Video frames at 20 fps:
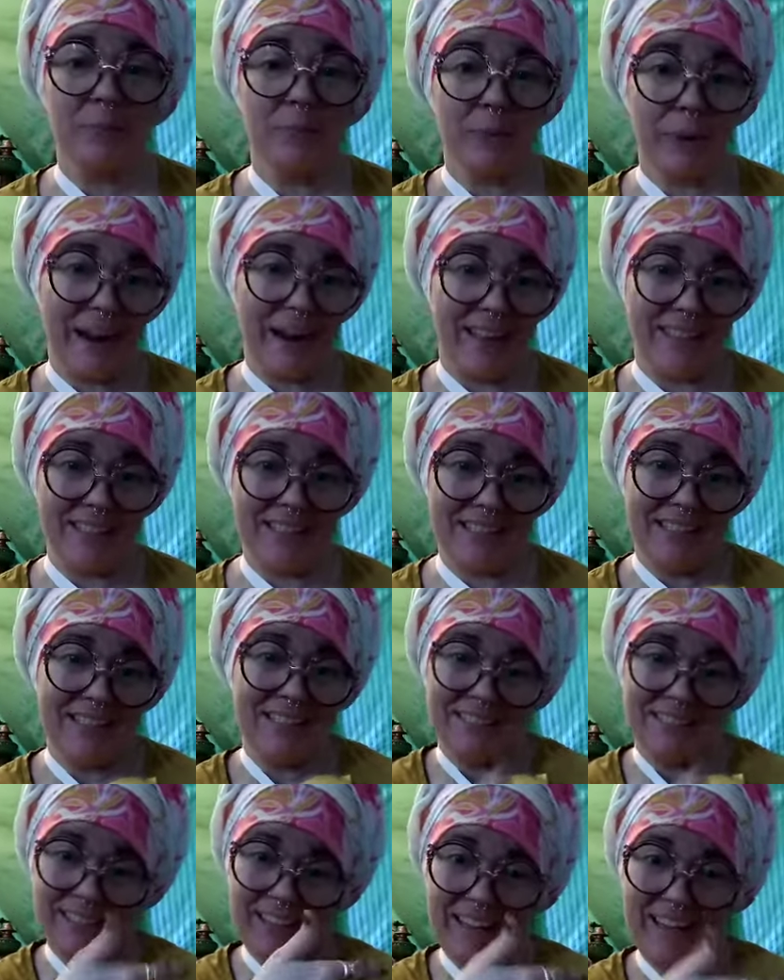Tim breathed
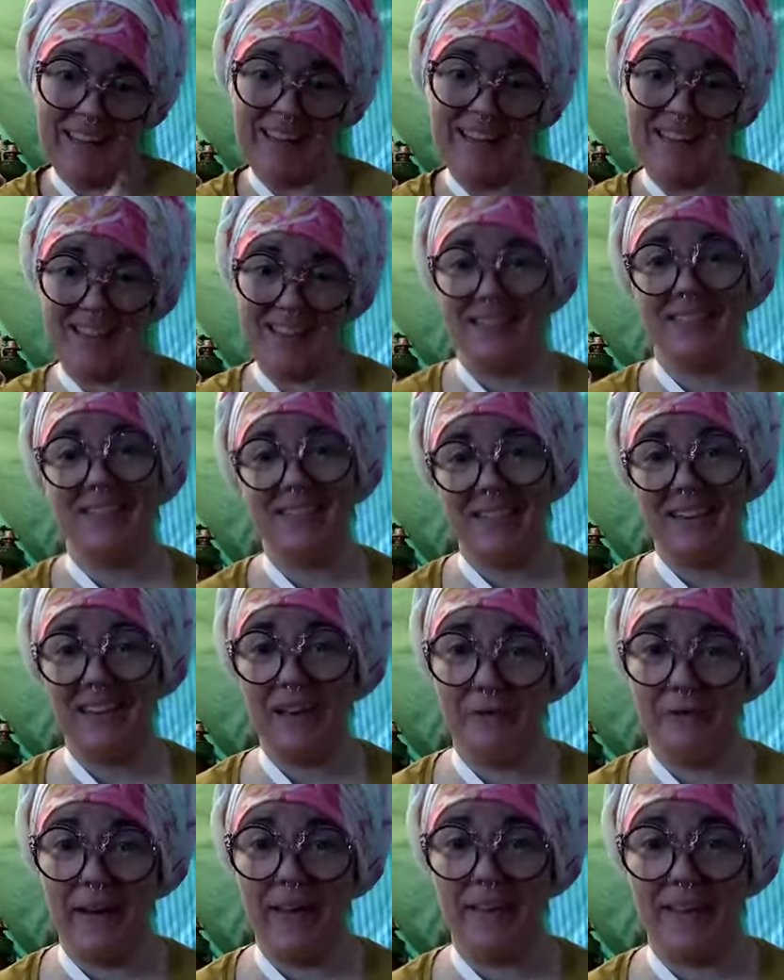and
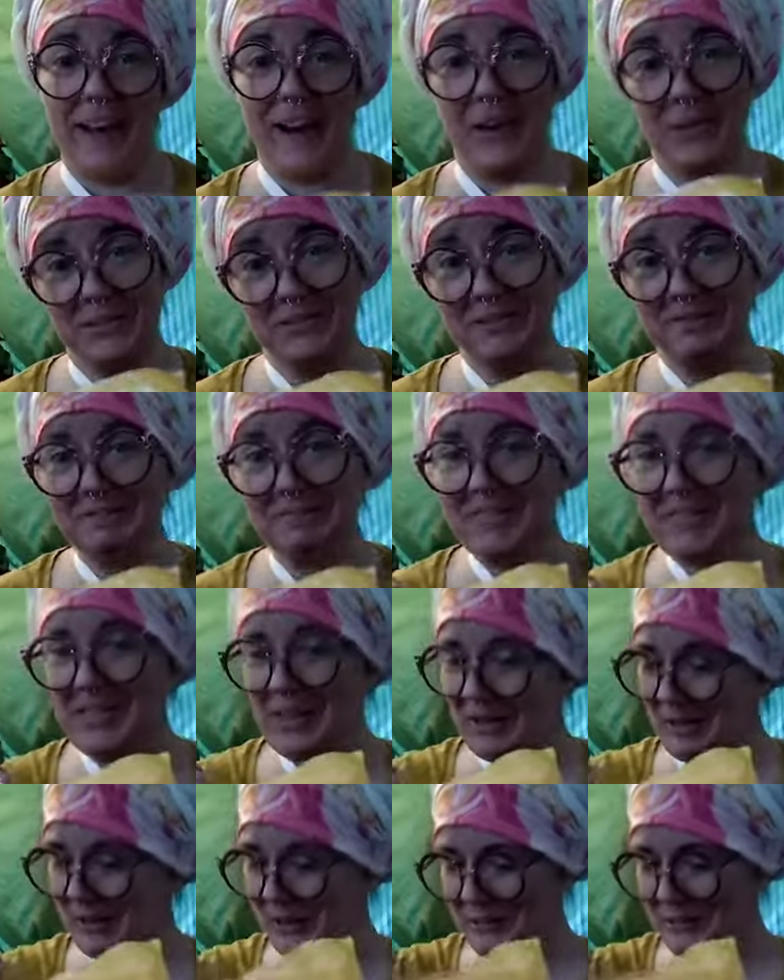it fell out.
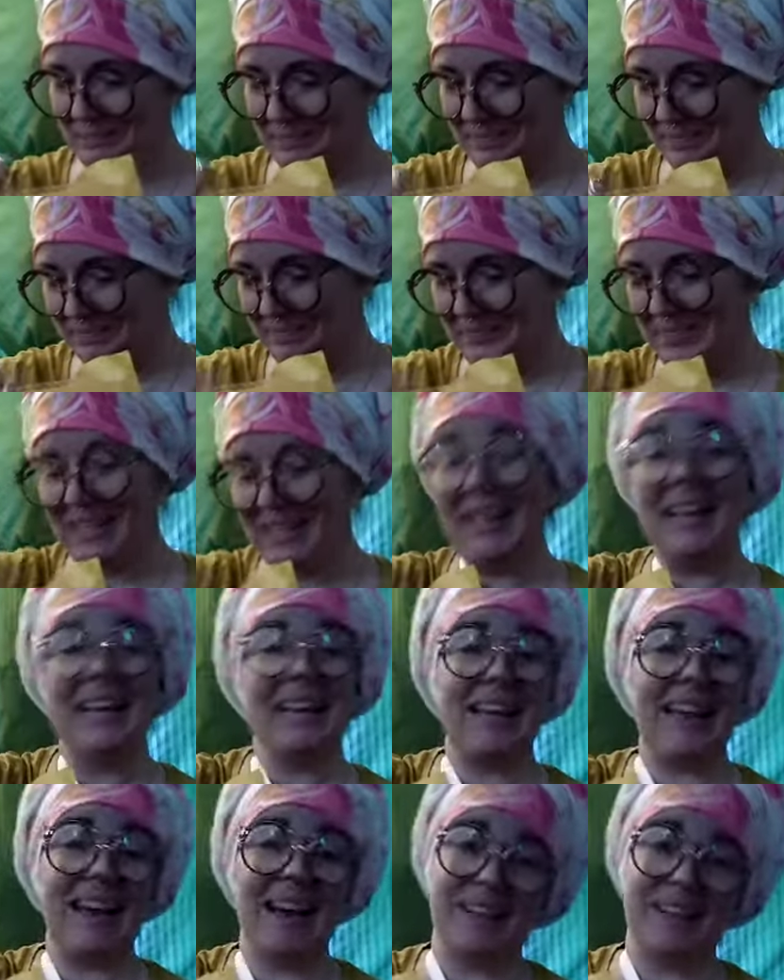So
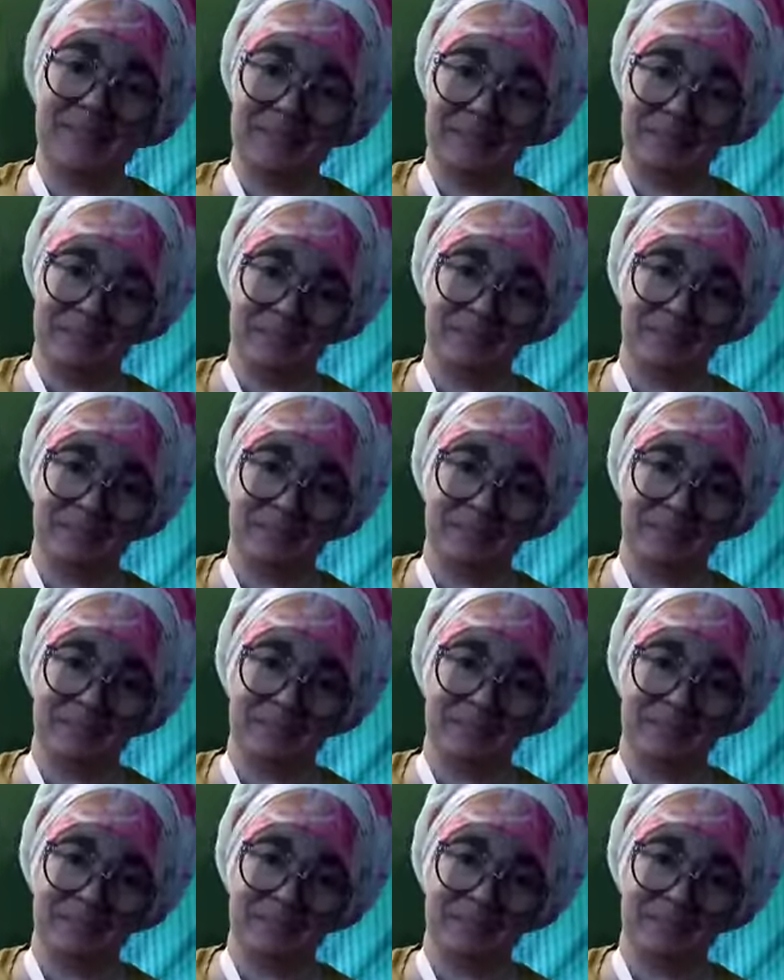yeah,